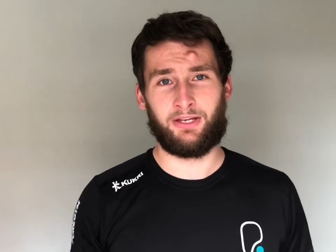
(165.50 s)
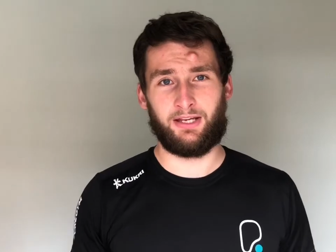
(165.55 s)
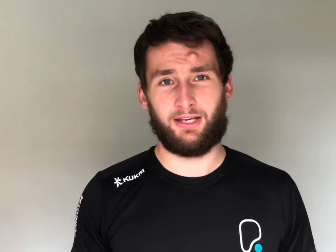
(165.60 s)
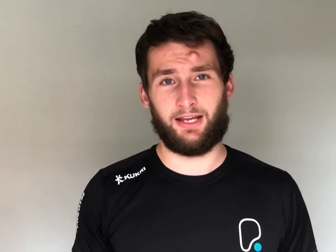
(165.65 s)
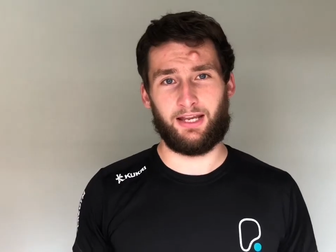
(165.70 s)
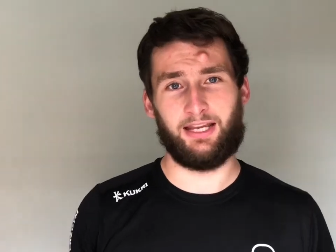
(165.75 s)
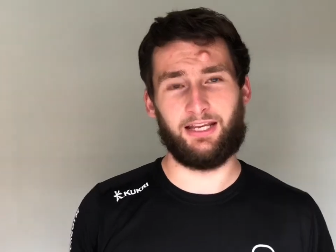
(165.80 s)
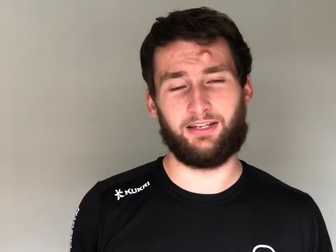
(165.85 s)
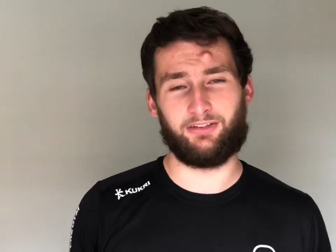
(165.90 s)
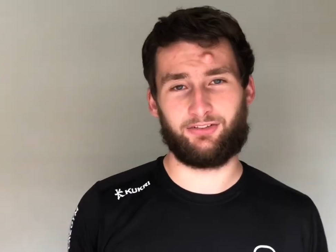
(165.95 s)

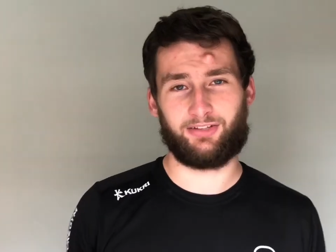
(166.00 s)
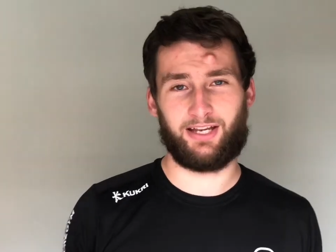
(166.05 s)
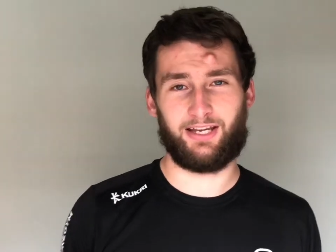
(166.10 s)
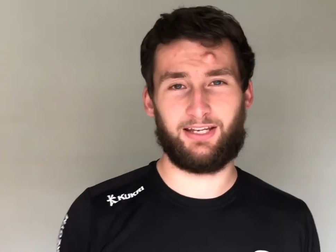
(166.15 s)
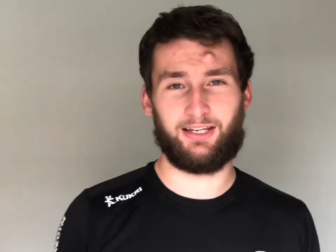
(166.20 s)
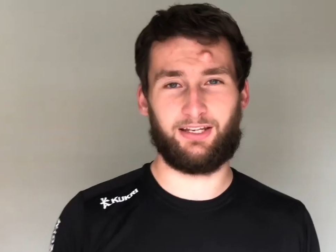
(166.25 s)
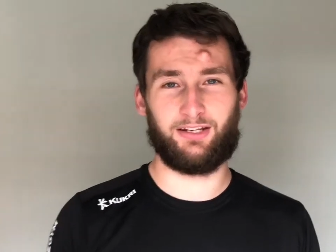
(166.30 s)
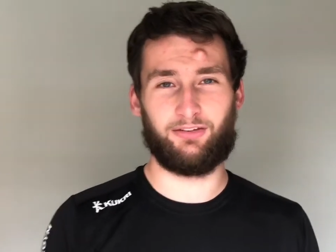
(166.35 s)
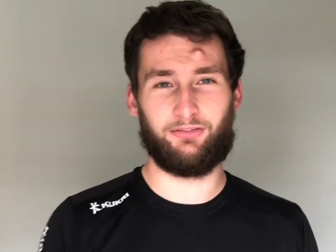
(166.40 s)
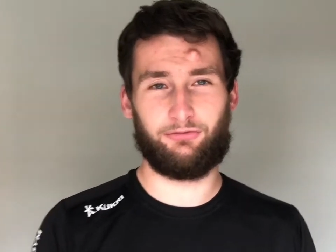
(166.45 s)
It is
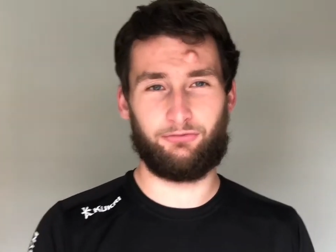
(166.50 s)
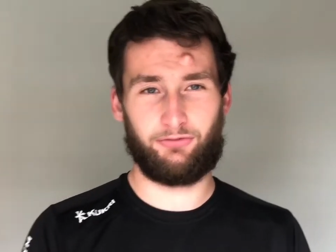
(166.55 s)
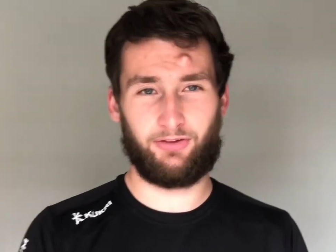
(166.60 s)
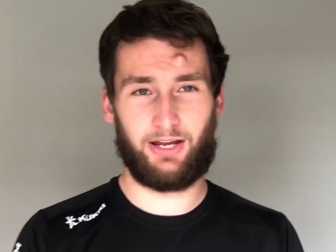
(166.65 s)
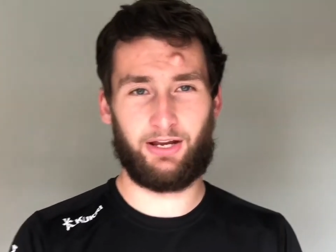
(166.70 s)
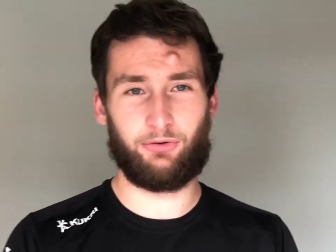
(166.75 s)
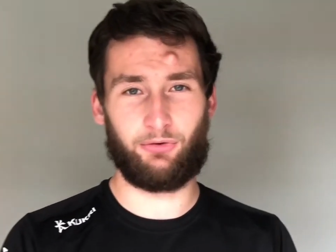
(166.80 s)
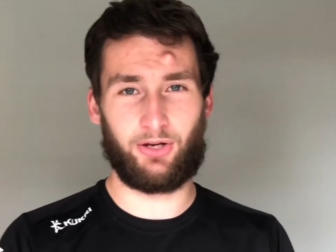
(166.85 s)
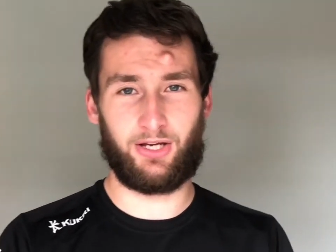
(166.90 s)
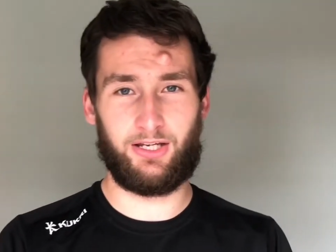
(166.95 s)
taking a
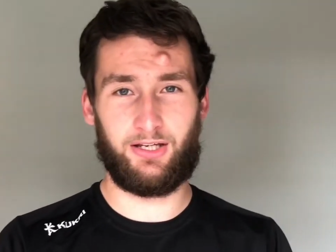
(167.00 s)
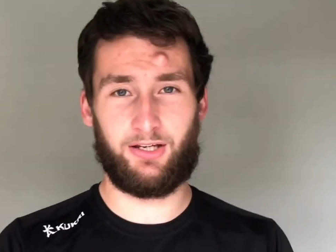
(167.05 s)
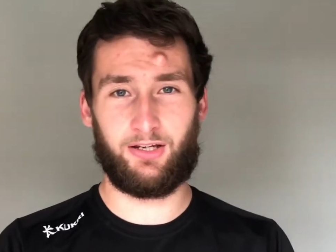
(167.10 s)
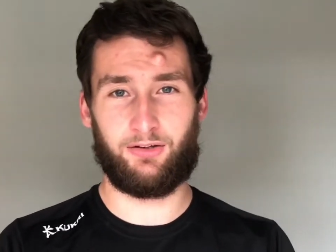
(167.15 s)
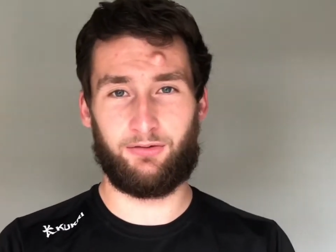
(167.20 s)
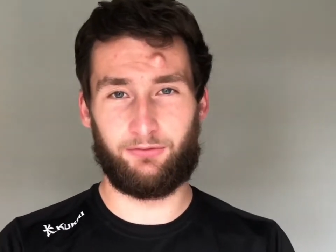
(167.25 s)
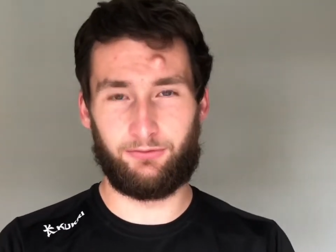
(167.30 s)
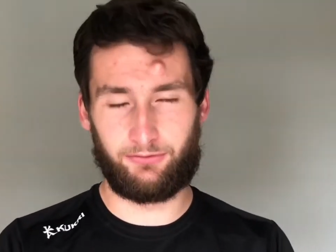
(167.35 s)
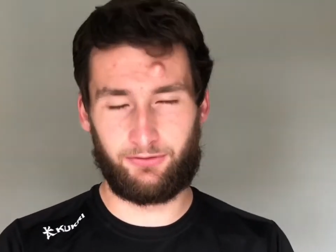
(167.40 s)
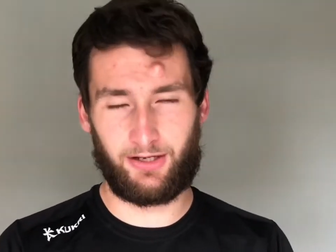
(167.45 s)
very,
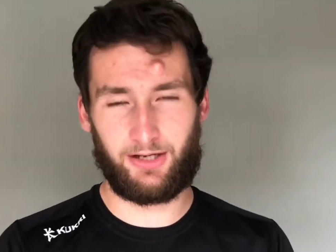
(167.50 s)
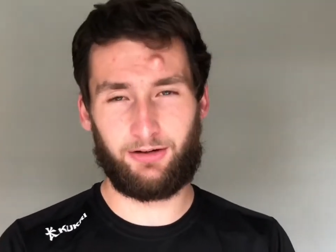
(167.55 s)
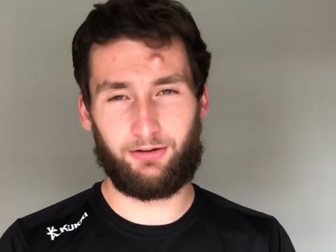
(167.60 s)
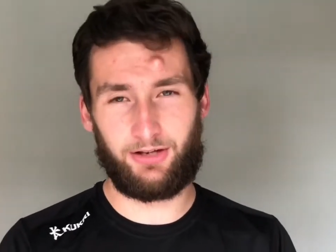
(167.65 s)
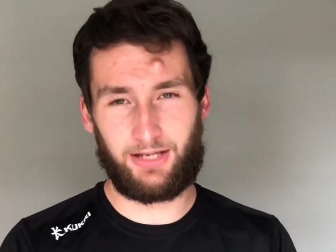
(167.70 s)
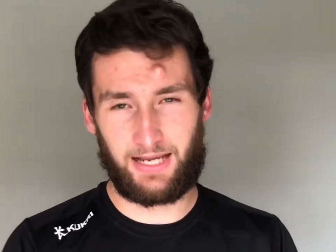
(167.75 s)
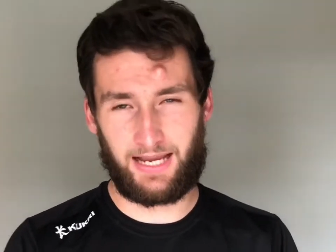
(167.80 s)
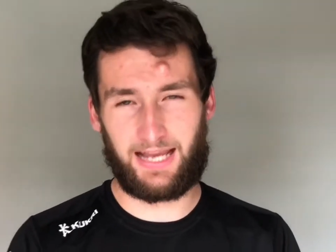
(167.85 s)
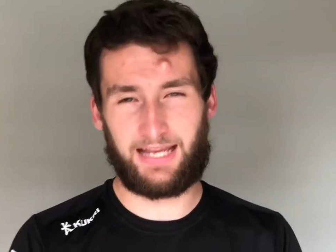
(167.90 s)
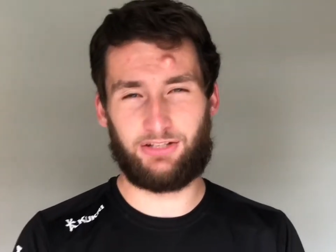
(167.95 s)

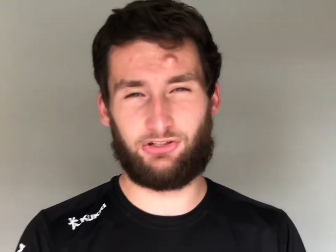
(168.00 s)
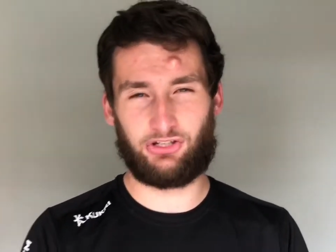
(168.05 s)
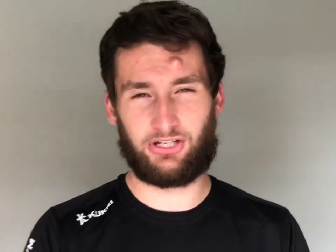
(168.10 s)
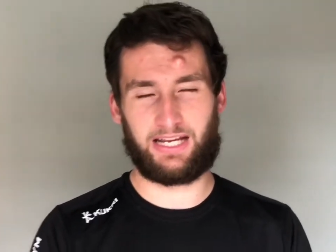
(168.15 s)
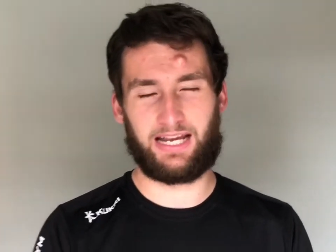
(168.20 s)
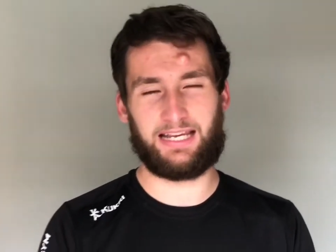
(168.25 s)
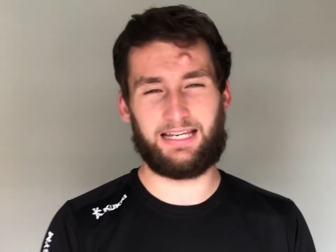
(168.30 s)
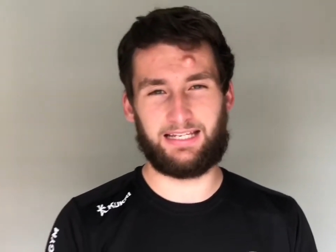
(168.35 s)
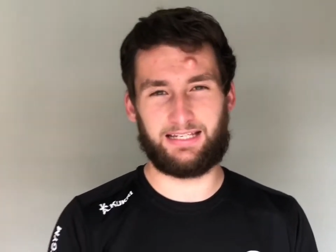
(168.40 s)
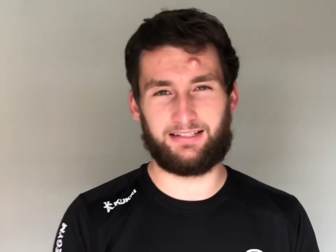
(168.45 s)
very
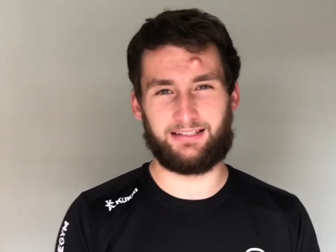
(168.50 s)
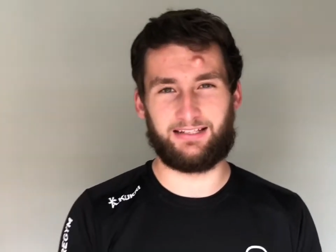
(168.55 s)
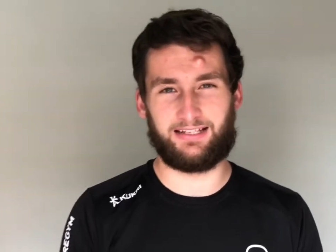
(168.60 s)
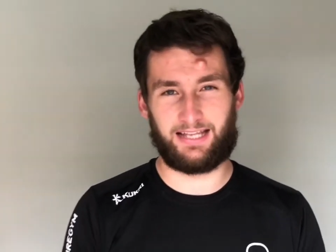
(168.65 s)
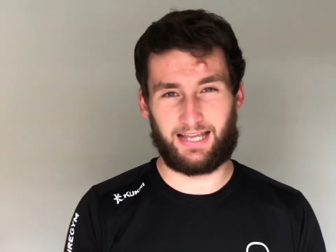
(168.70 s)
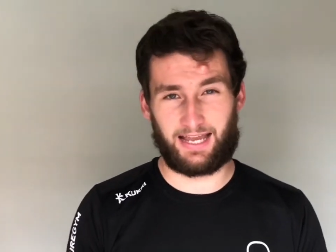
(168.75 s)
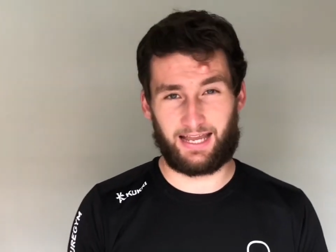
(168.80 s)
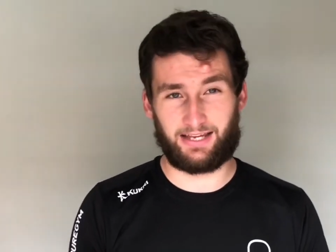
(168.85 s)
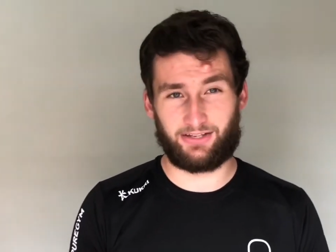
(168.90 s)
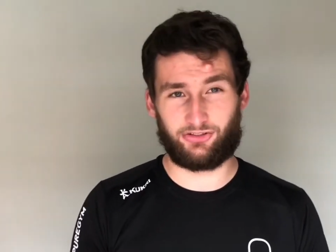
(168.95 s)
educated
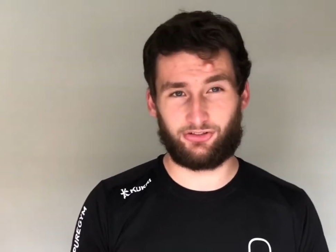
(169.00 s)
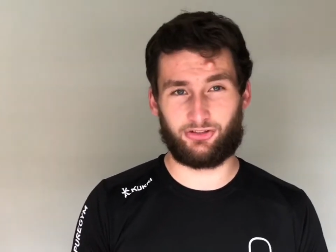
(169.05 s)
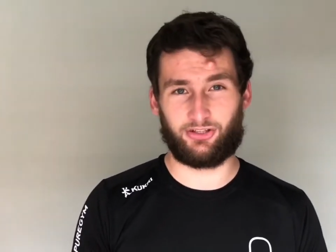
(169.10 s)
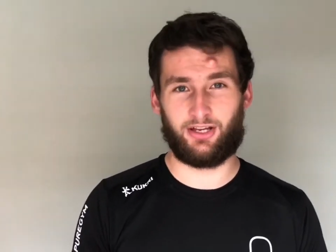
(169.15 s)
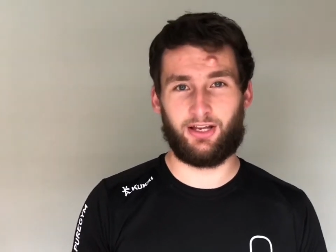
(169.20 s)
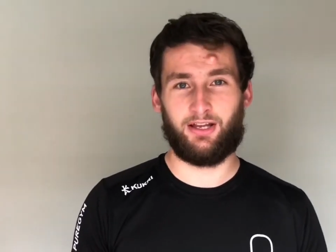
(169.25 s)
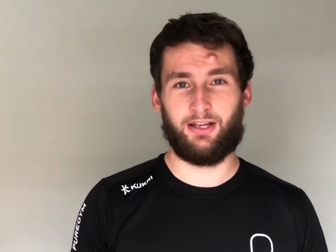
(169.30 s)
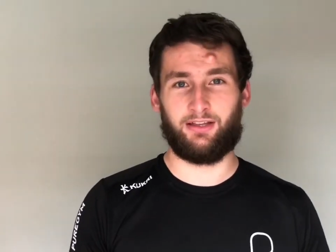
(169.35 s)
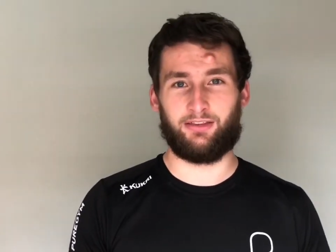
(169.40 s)
guess